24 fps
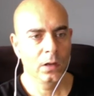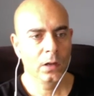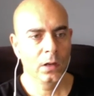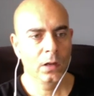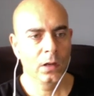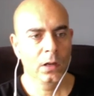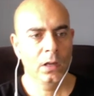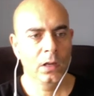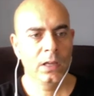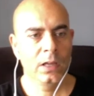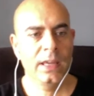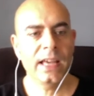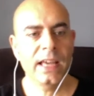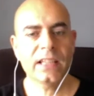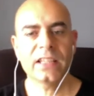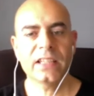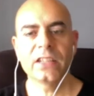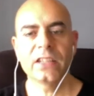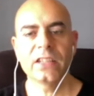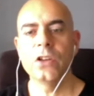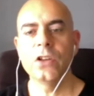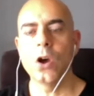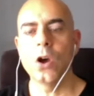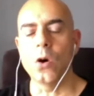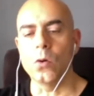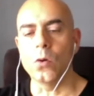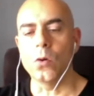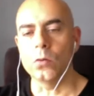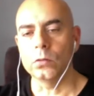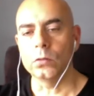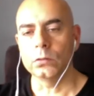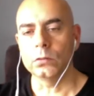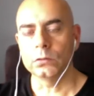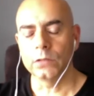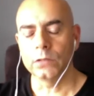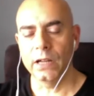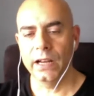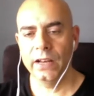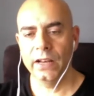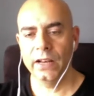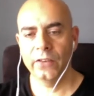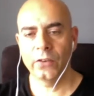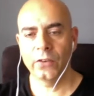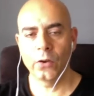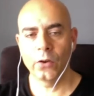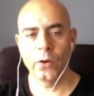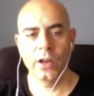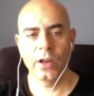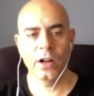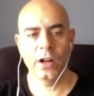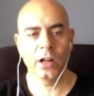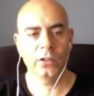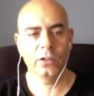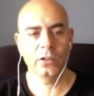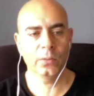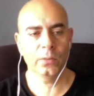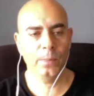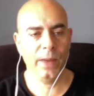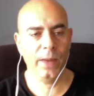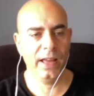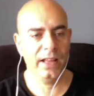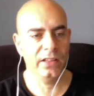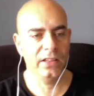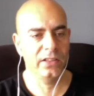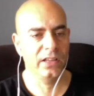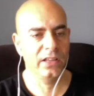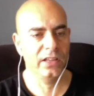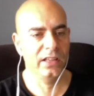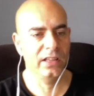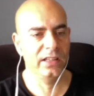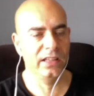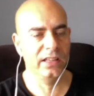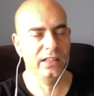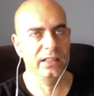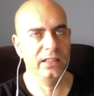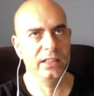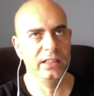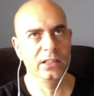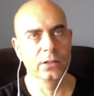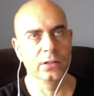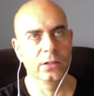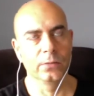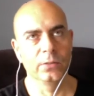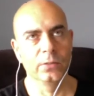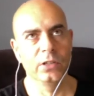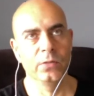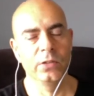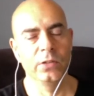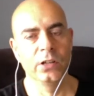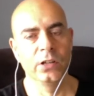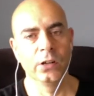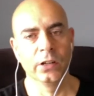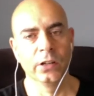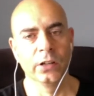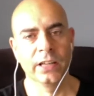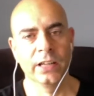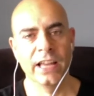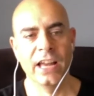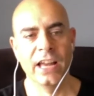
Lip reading: Yes and no, right? So it all depends. And you know, when you're looking at a